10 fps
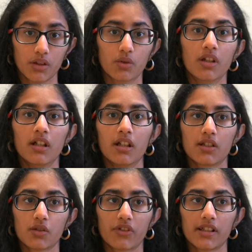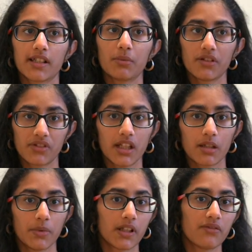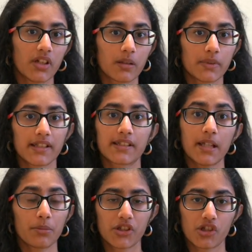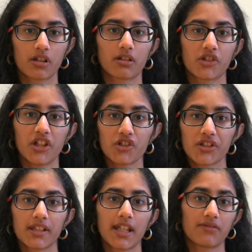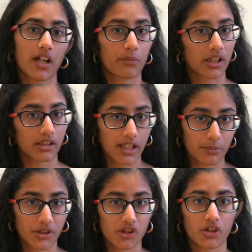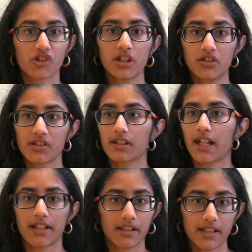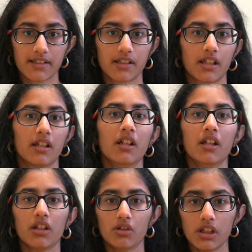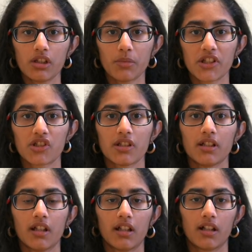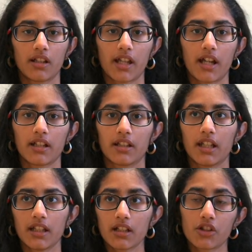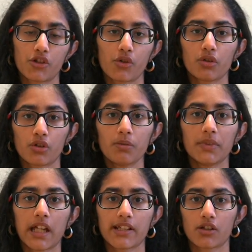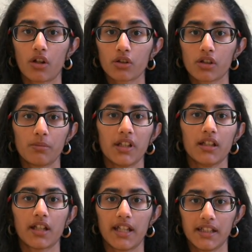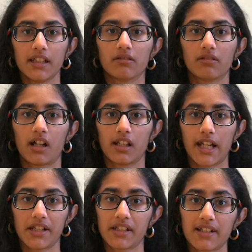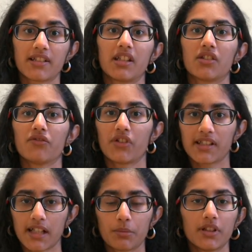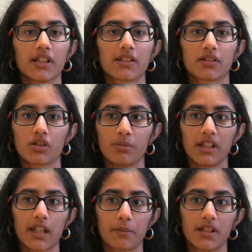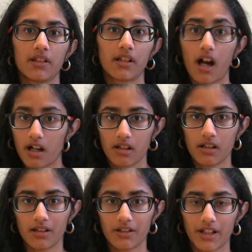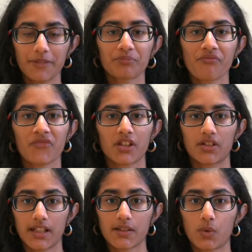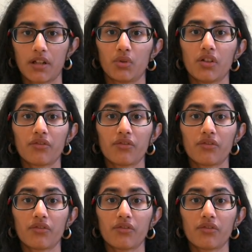you so for example if the independent variable is temperature changes in the environmental temperature or changes in light intensity you need to mention uh, that in the control group there's not going to be any uh, light intensity. So for example, it's going to be kept in dark, right? So that's one. You